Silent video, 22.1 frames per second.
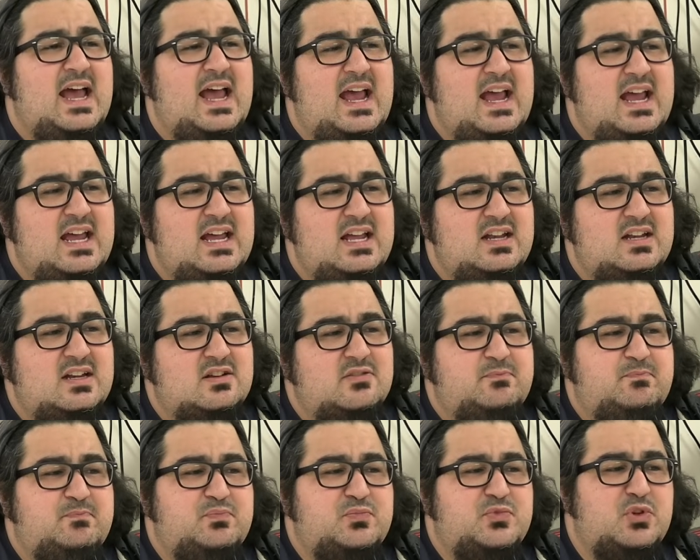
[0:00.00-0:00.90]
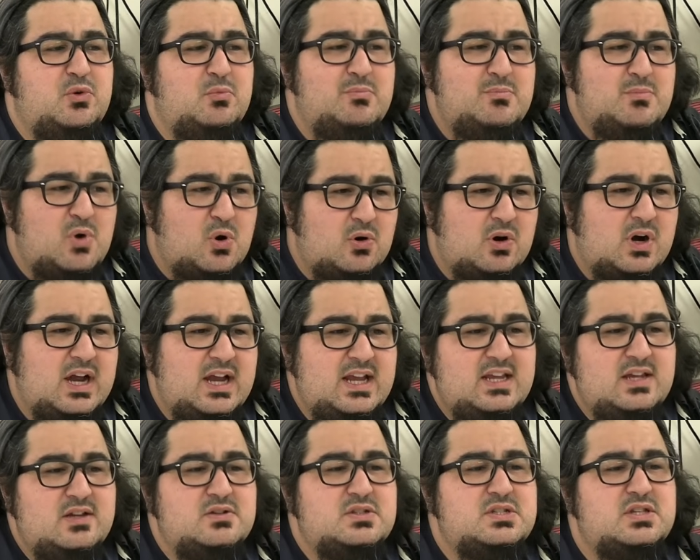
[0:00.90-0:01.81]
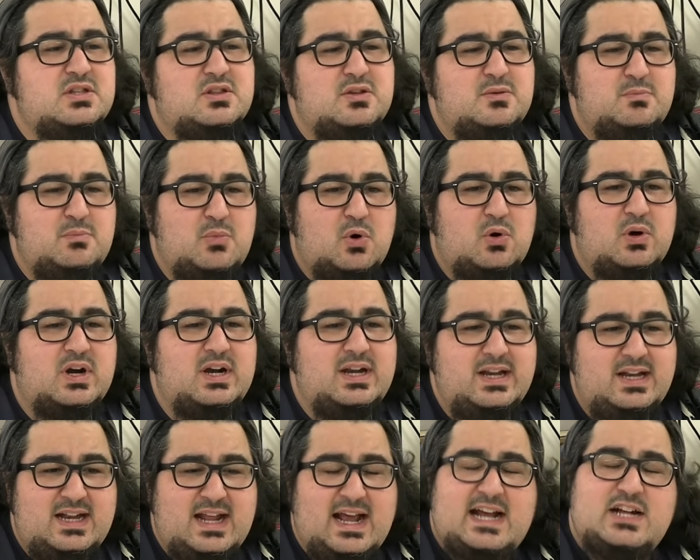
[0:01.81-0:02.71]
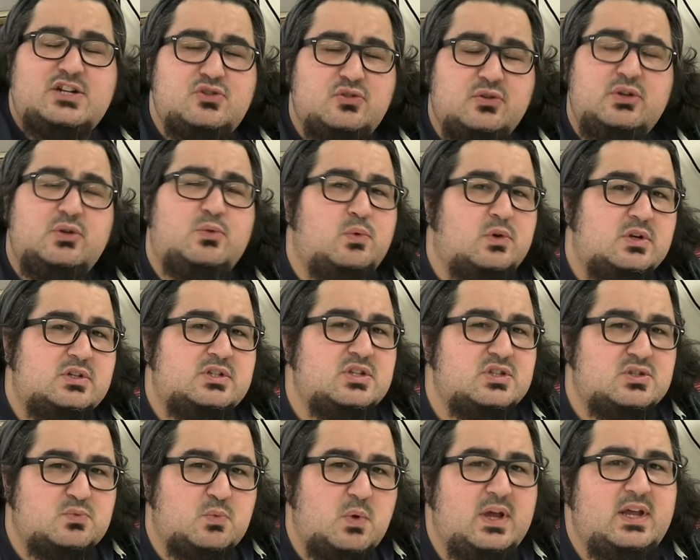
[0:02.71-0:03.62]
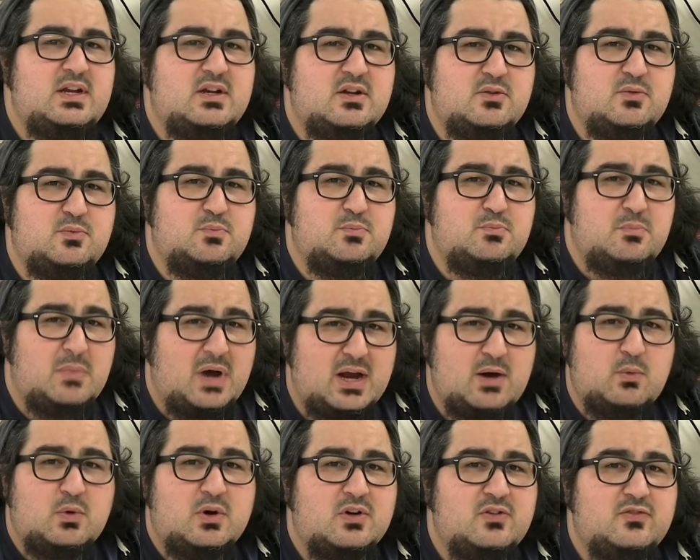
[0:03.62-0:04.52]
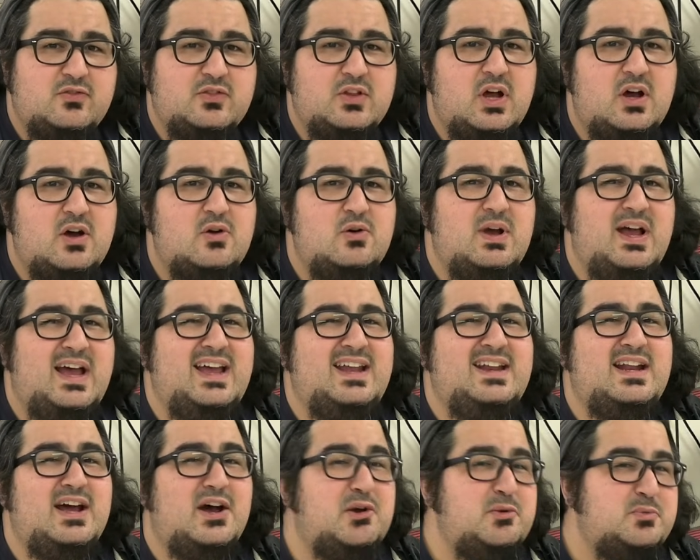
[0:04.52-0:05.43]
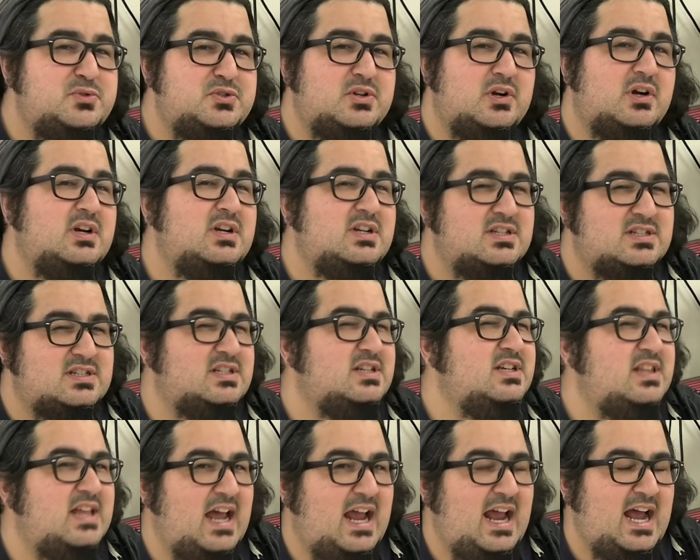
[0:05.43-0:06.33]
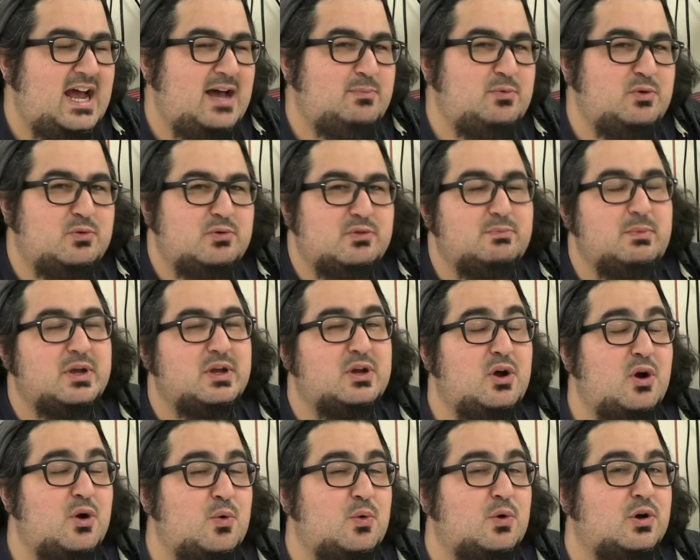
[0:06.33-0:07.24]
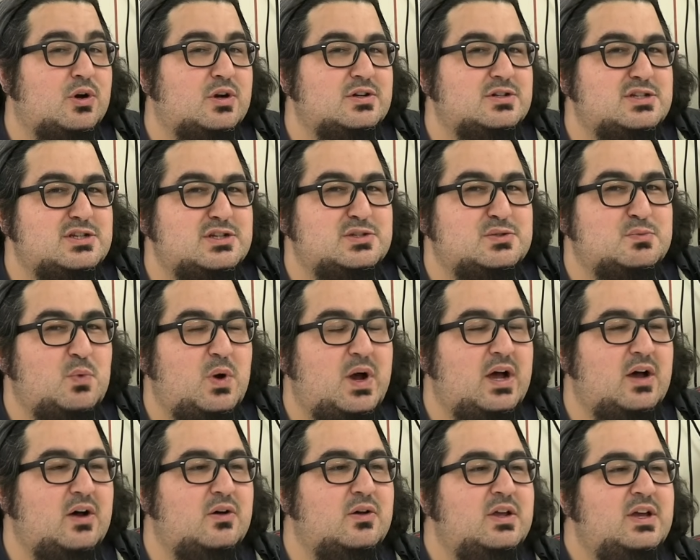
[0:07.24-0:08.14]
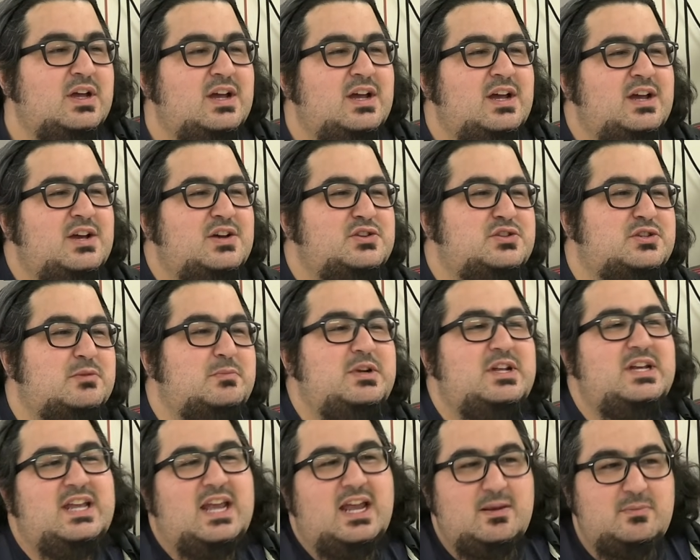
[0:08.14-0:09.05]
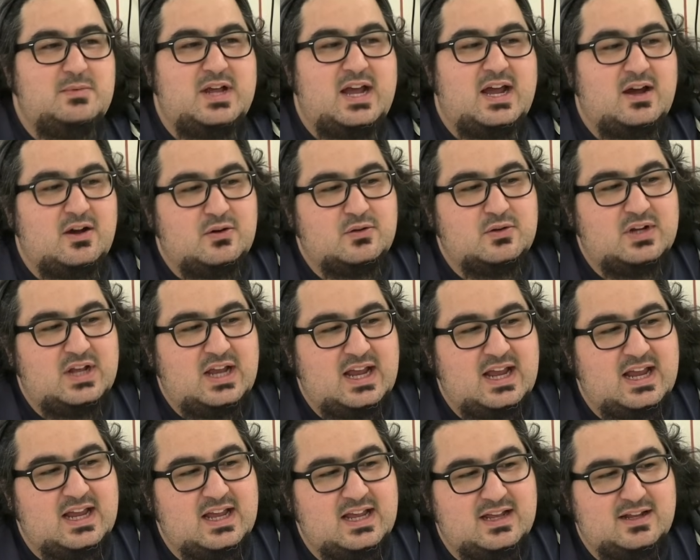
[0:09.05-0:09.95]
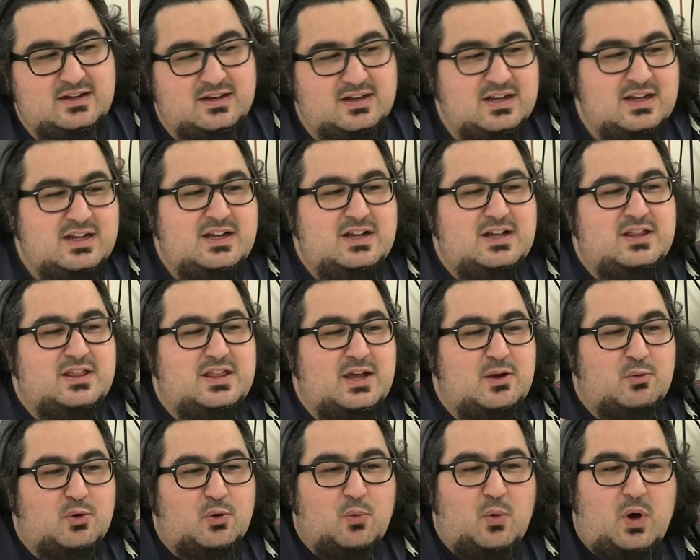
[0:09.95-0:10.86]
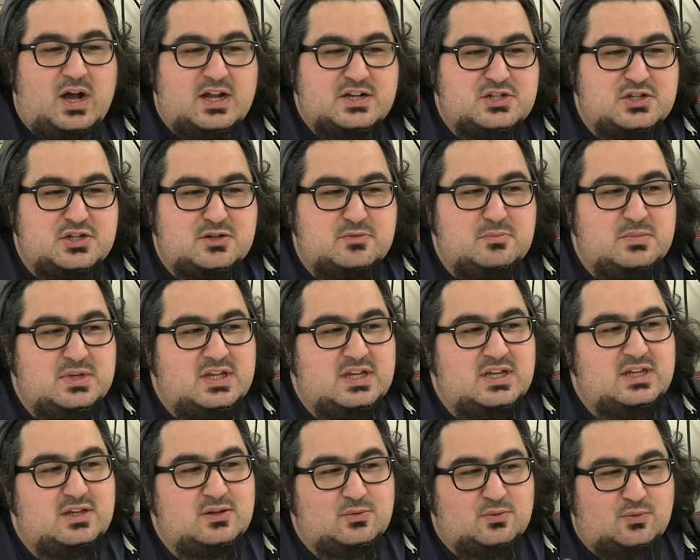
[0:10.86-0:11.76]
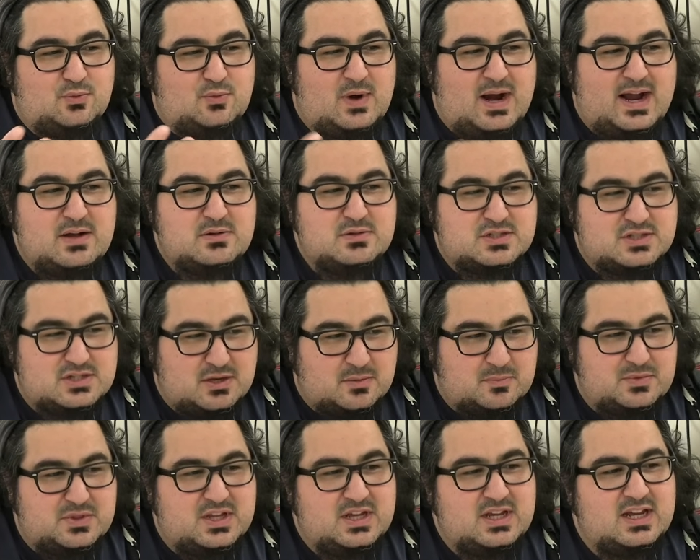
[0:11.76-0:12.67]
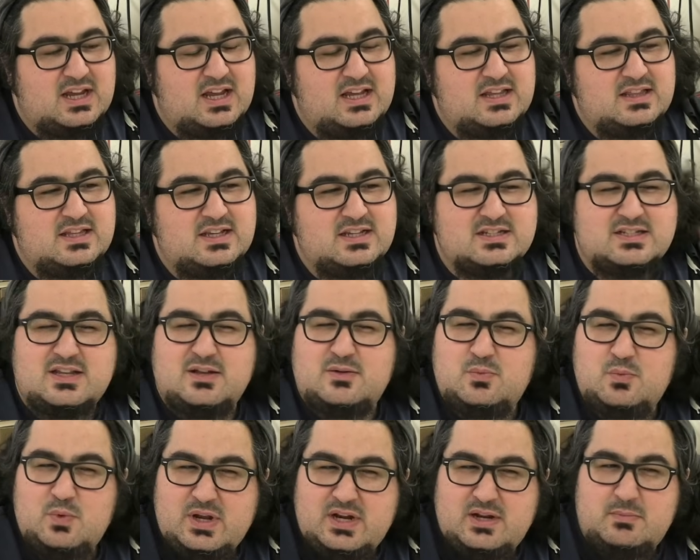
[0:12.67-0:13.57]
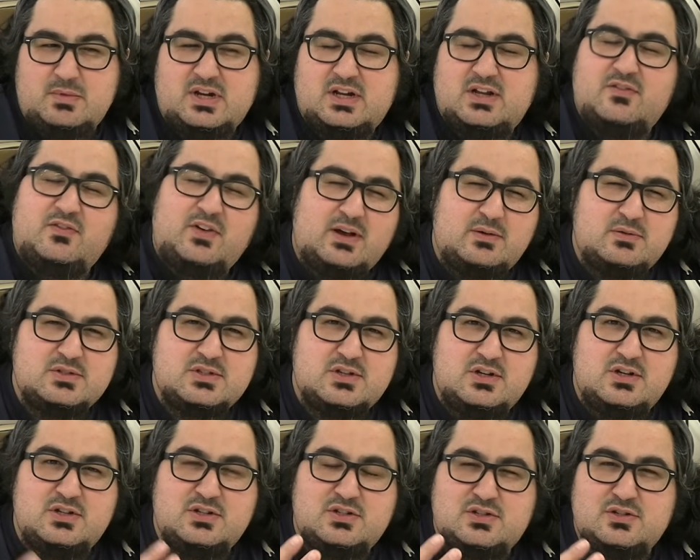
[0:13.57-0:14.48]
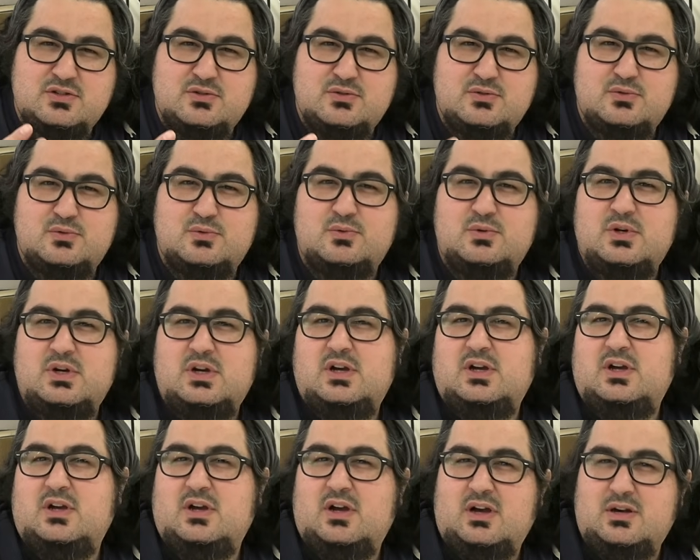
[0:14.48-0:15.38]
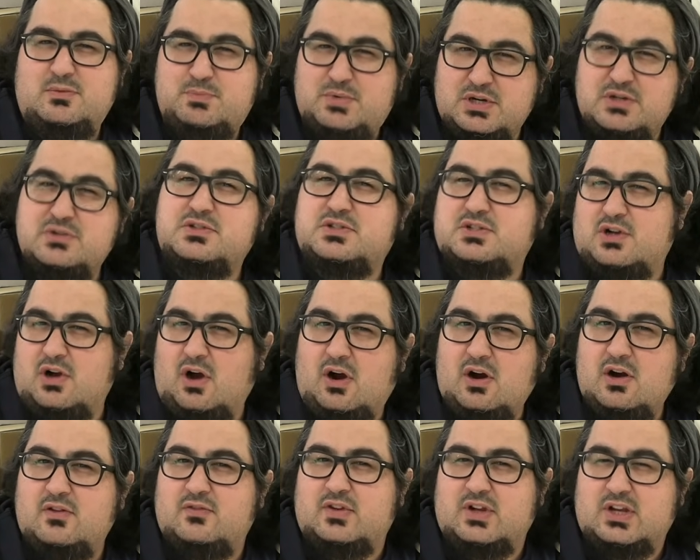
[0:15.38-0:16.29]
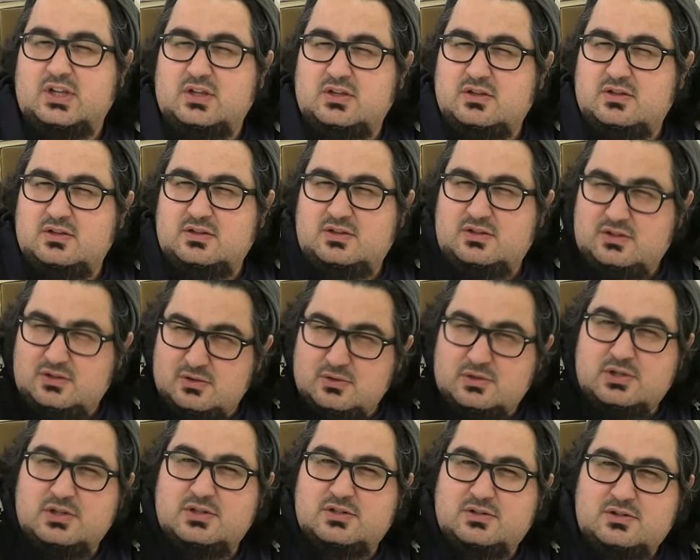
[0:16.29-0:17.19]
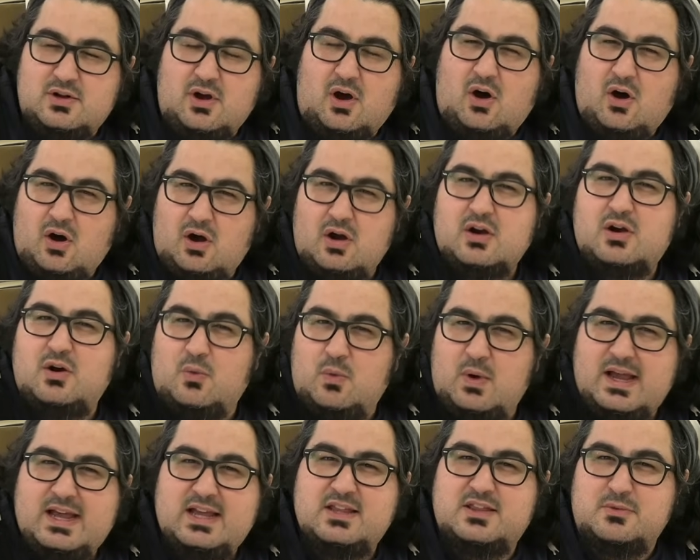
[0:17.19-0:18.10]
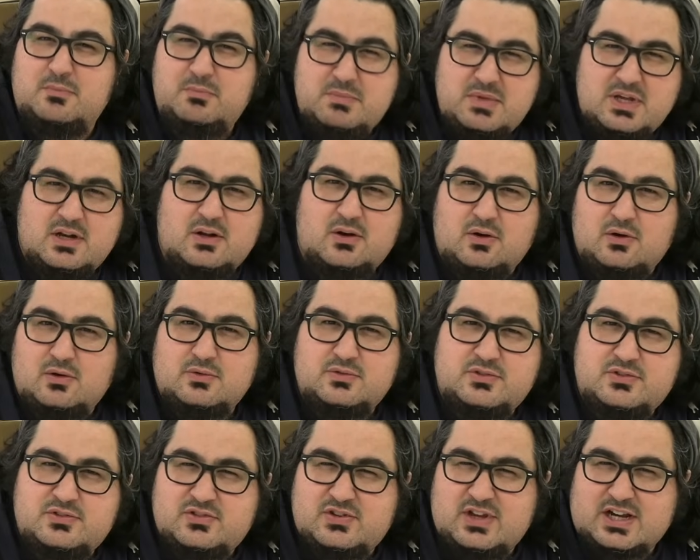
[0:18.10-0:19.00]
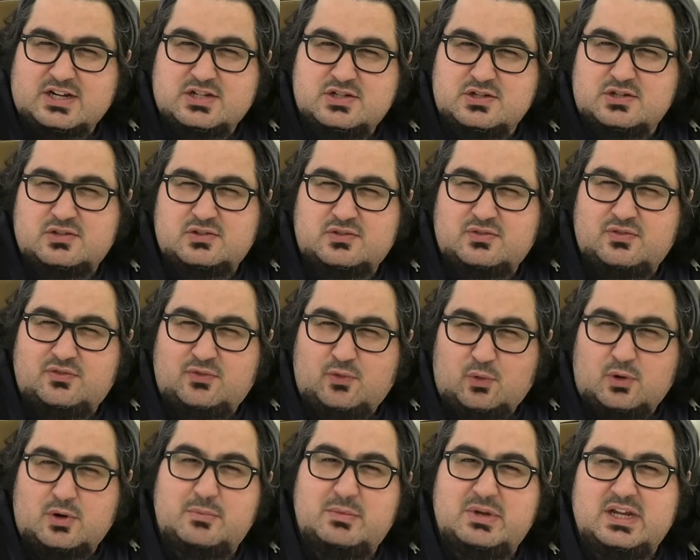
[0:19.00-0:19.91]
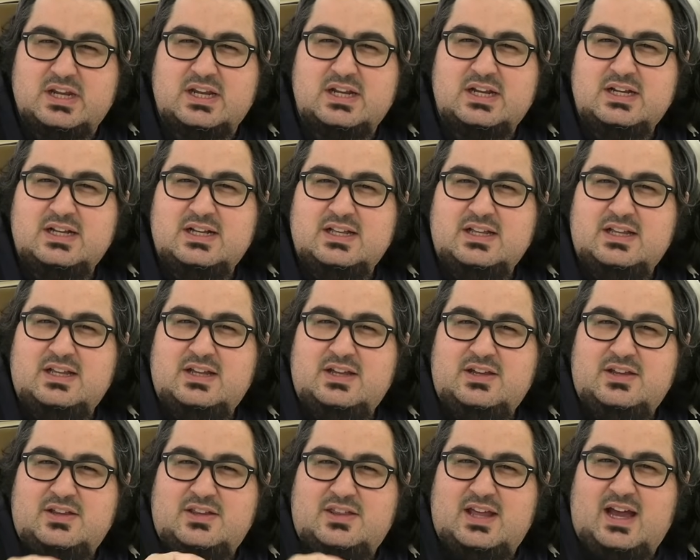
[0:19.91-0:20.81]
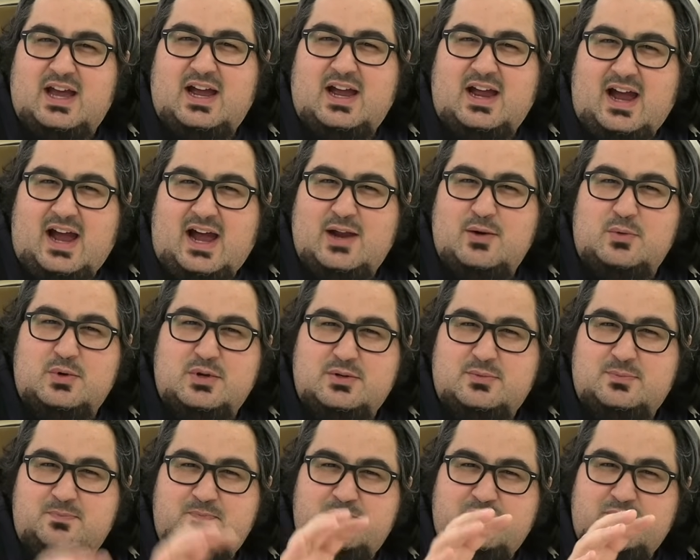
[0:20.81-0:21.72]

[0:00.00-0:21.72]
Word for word: And the more I use it, the more it naturally works its way into my workflow. And now I'm starting to see that happen with my coworkers as well. Somebody came down and they were watching me route something and they said, wait a minute, if I was going to do a pierced carving, you could hog away the middle sections for me that I would